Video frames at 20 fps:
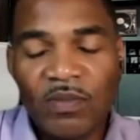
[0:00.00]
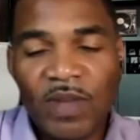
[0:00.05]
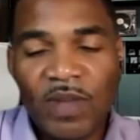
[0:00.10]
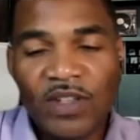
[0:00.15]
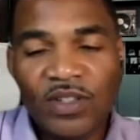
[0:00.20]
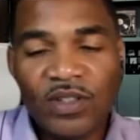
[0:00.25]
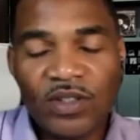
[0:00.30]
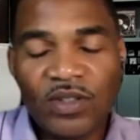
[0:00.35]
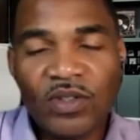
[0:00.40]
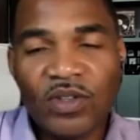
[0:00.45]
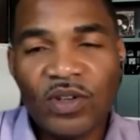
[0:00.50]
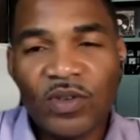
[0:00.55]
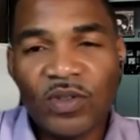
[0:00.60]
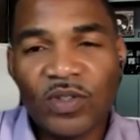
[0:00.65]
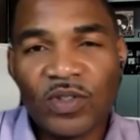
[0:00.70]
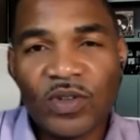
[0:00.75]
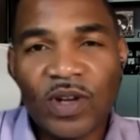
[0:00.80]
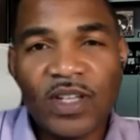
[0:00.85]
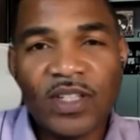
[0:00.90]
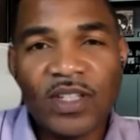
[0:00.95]
measure and growth
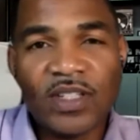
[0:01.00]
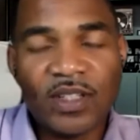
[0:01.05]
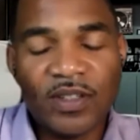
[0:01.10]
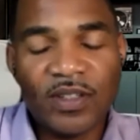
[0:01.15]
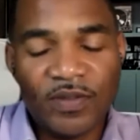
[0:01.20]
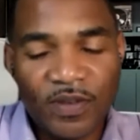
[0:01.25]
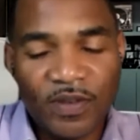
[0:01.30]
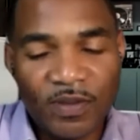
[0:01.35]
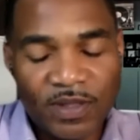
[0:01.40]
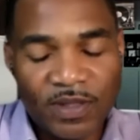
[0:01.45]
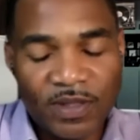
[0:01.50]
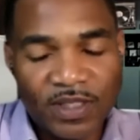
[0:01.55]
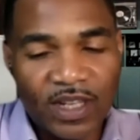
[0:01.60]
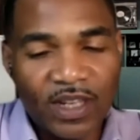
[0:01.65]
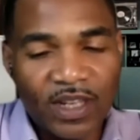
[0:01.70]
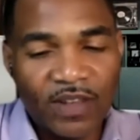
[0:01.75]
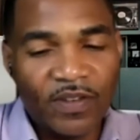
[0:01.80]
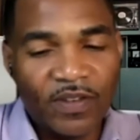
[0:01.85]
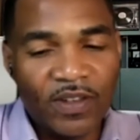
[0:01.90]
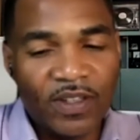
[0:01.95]
strategy from
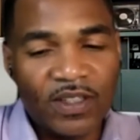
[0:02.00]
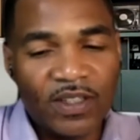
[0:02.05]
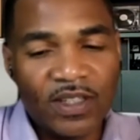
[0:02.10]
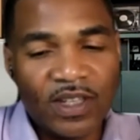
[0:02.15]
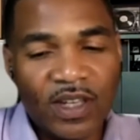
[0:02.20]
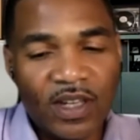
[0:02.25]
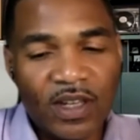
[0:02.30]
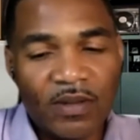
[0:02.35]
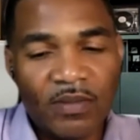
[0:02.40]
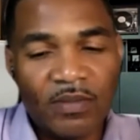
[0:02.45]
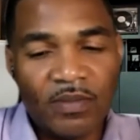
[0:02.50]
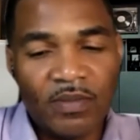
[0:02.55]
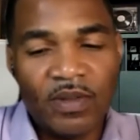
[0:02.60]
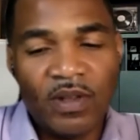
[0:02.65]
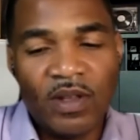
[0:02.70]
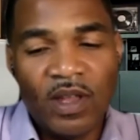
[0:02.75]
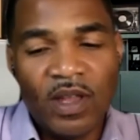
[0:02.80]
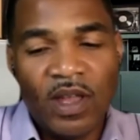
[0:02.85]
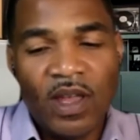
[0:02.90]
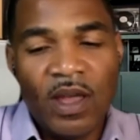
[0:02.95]
SAFe is
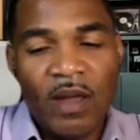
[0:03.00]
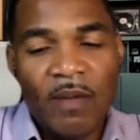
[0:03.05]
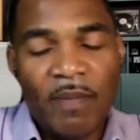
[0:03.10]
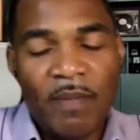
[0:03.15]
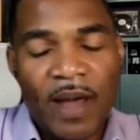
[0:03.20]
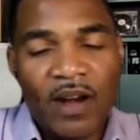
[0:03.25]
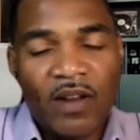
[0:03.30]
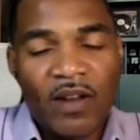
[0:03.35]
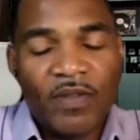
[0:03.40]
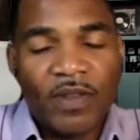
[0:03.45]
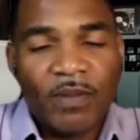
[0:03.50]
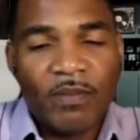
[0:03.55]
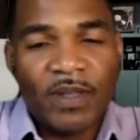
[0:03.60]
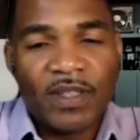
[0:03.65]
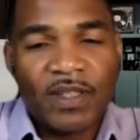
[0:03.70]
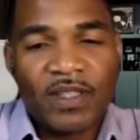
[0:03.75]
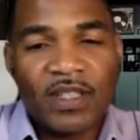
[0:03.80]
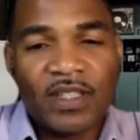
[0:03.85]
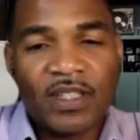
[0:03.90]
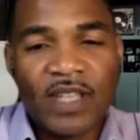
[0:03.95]
part of the
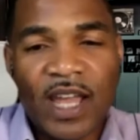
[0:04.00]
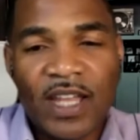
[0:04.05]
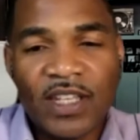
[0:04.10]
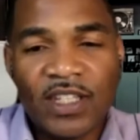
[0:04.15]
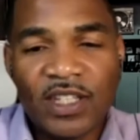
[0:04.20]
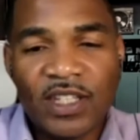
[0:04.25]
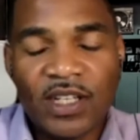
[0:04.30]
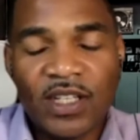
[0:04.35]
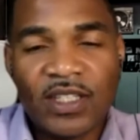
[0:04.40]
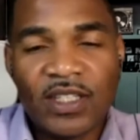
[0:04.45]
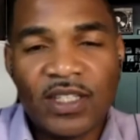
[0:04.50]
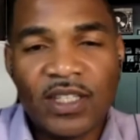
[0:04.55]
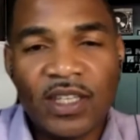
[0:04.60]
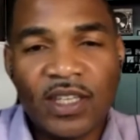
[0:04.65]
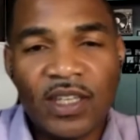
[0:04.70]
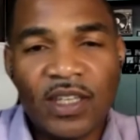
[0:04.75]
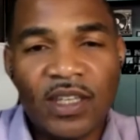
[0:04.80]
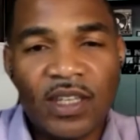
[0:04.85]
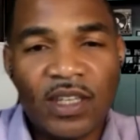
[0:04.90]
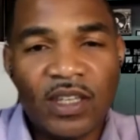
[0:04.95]
business
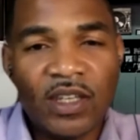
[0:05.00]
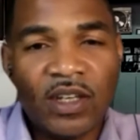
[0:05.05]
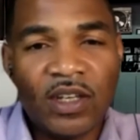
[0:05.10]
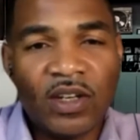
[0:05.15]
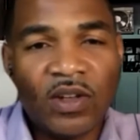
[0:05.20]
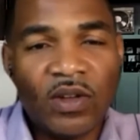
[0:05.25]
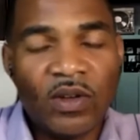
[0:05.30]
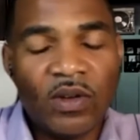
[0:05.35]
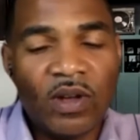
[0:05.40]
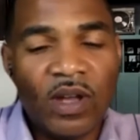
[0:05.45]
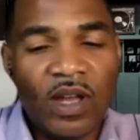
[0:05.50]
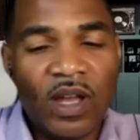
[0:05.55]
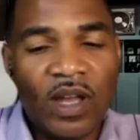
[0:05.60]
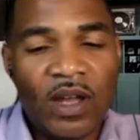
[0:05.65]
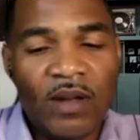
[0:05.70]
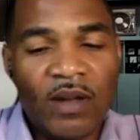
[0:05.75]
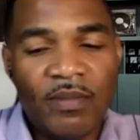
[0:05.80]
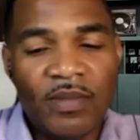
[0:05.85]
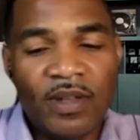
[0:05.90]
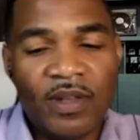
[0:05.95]
agility,
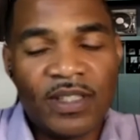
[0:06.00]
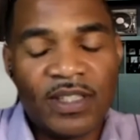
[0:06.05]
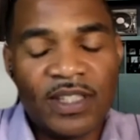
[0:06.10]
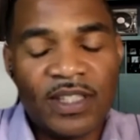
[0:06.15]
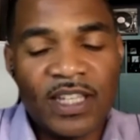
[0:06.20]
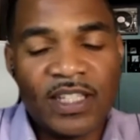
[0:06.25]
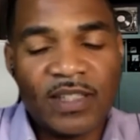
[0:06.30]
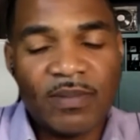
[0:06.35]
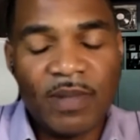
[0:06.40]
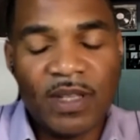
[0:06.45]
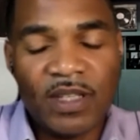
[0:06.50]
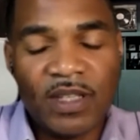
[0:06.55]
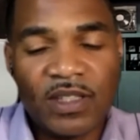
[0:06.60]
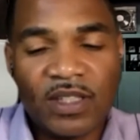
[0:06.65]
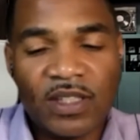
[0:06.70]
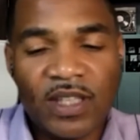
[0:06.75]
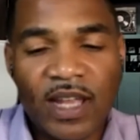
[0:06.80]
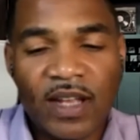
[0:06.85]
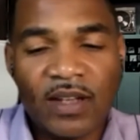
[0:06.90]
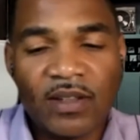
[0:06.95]

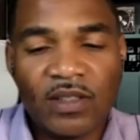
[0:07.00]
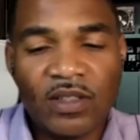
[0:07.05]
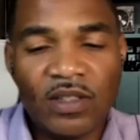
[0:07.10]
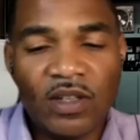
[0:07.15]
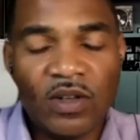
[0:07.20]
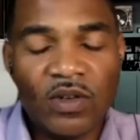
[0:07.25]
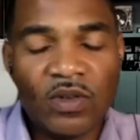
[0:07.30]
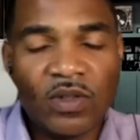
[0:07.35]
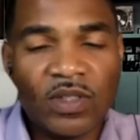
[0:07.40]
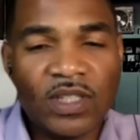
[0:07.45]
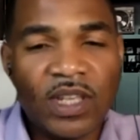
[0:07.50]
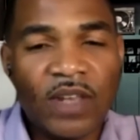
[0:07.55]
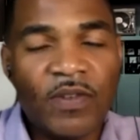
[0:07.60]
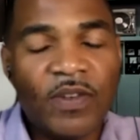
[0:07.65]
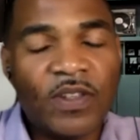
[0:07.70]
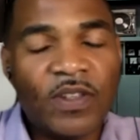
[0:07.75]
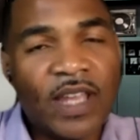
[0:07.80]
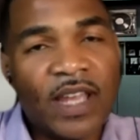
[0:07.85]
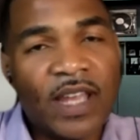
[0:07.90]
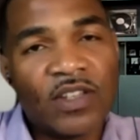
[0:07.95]
assessments that,
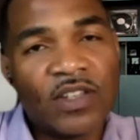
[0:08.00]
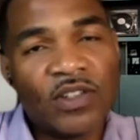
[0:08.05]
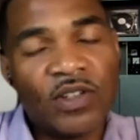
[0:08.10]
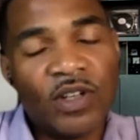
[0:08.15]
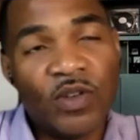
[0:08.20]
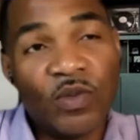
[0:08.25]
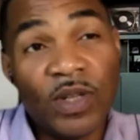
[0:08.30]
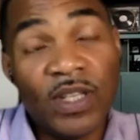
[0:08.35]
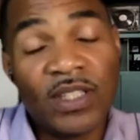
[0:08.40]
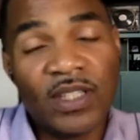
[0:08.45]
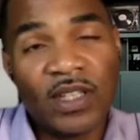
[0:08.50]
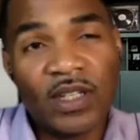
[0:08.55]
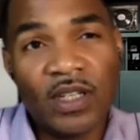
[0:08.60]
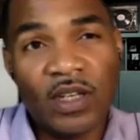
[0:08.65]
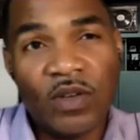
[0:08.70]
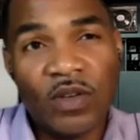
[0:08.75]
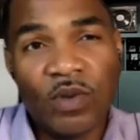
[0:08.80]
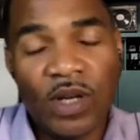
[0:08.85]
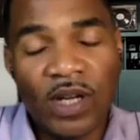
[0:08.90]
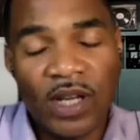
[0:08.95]
SAFe has actually
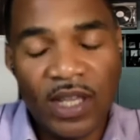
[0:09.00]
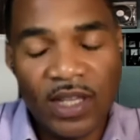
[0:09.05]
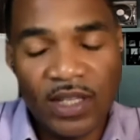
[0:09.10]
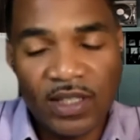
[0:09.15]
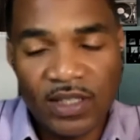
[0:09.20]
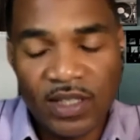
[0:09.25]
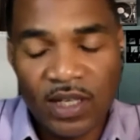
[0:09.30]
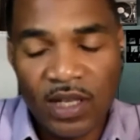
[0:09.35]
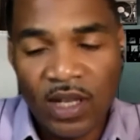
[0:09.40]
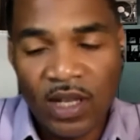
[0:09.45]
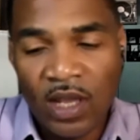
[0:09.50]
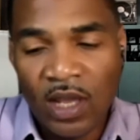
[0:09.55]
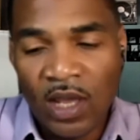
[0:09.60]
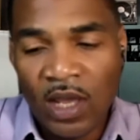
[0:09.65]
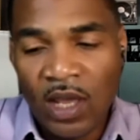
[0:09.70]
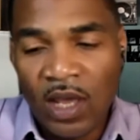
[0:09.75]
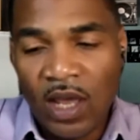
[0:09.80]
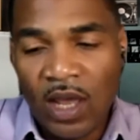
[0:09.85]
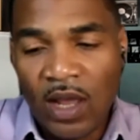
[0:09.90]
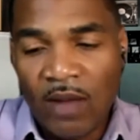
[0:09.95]
recently released.
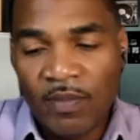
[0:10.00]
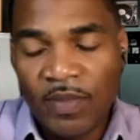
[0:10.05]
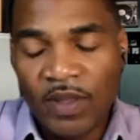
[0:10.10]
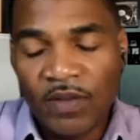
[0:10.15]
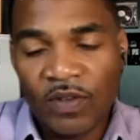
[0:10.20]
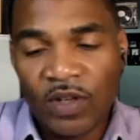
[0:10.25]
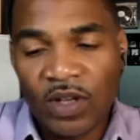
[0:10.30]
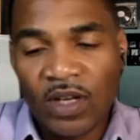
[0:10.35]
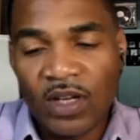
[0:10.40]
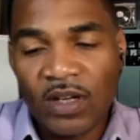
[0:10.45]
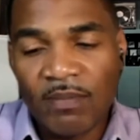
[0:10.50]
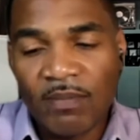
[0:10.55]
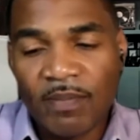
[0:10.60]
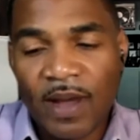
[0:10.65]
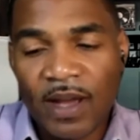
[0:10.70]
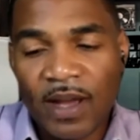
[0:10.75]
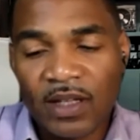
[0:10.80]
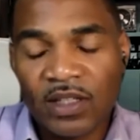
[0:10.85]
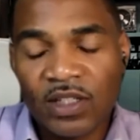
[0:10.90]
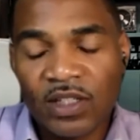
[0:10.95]
They've done it in
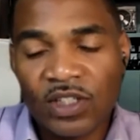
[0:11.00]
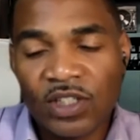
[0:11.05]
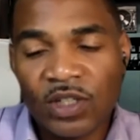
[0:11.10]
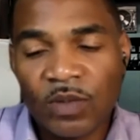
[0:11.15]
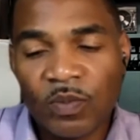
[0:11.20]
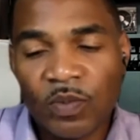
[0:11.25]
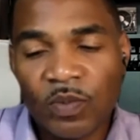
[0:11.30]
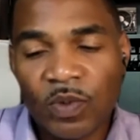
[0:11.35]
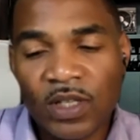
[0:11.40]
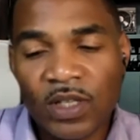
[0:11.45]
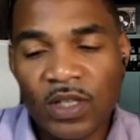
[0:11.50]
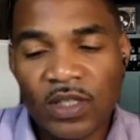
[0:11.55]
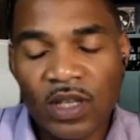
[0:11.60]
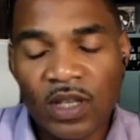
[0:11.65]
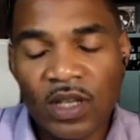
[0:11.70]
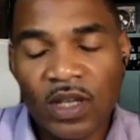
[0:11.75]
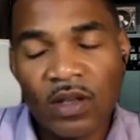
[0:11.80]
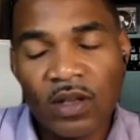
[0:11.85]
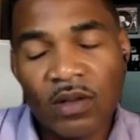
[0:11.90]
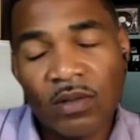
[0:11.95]
partnership with,
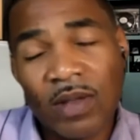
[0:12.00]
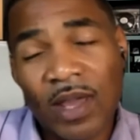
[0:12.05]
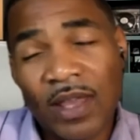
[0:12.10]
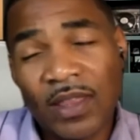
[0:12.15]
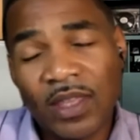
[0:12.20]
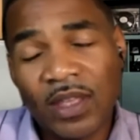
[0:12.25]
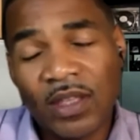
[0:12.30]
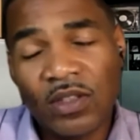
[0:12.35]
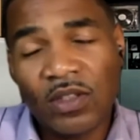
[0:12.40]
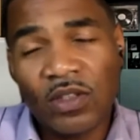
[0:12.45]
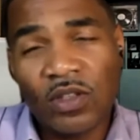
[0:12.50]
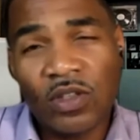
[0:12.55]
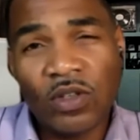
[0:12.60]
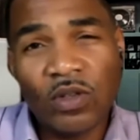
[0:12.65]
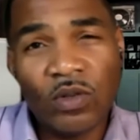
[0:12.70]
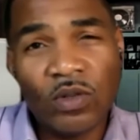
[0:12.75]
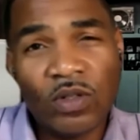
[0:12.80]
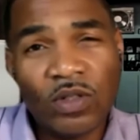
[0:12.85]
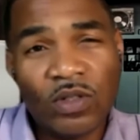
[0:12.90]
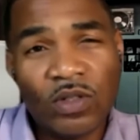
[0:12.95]
I think,
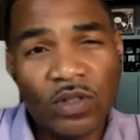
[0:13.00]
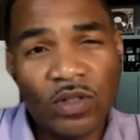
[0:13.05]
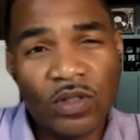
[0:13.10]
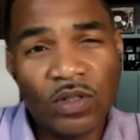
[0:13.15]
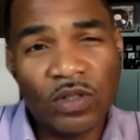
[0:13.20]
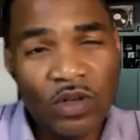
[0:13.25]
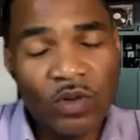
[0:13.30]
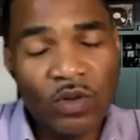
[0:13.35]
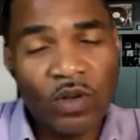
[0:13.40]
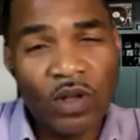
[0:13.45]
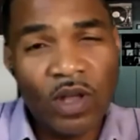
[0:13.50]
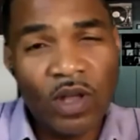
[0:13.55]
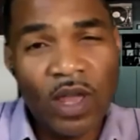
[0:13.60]
two new